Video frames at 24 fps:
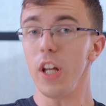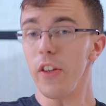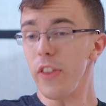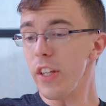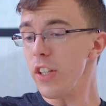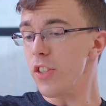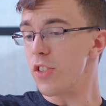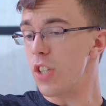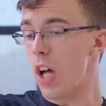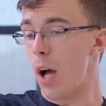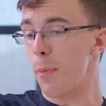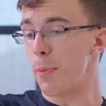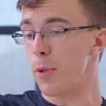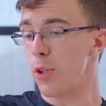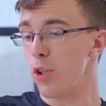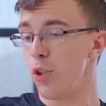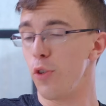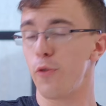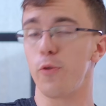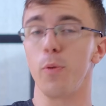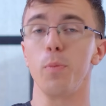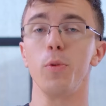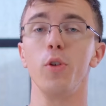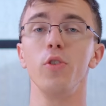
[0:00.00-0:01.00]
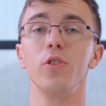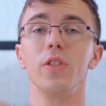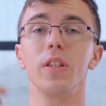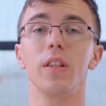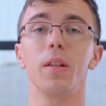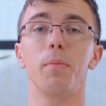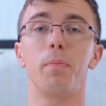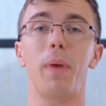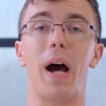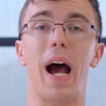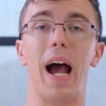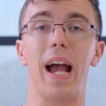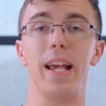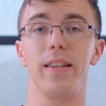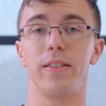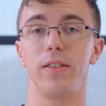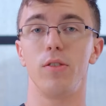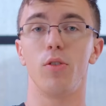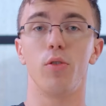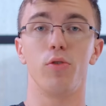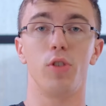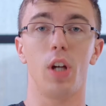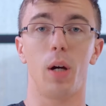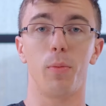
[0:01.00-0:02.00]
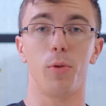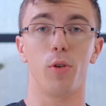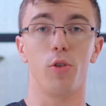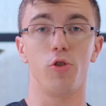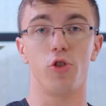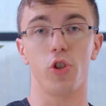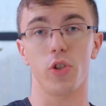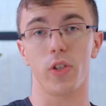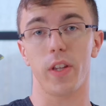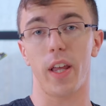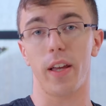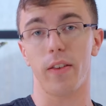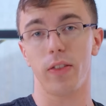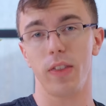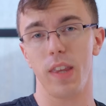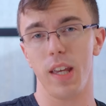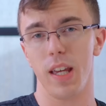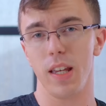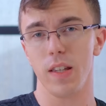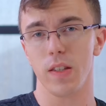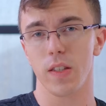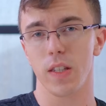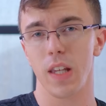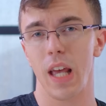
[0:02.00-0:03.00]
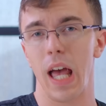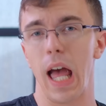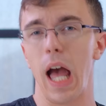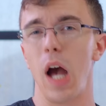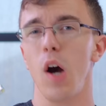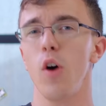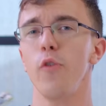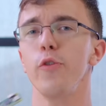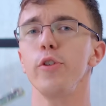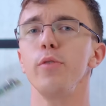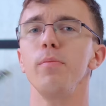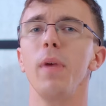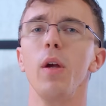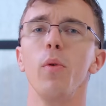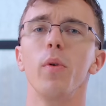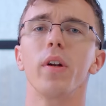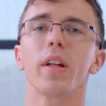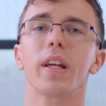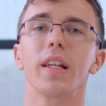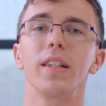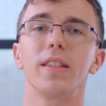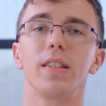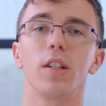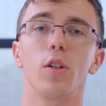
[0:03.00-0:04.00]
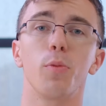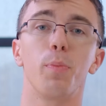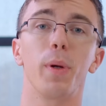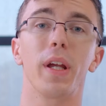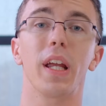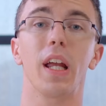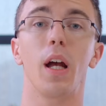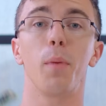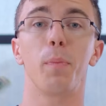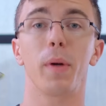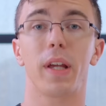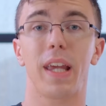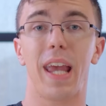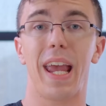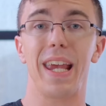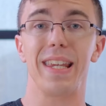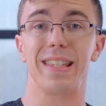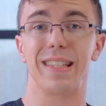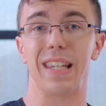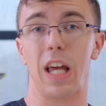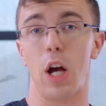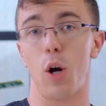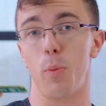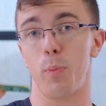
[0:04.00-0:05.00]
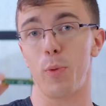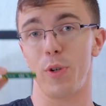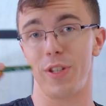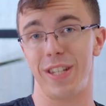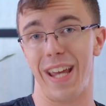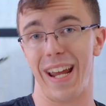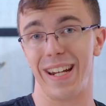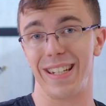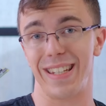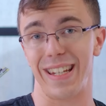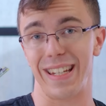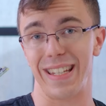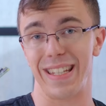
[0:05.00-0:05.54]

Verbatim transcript: nothing stopping you from using the Pi Zero W just like this. However, you may want to consider picking up a case to help protect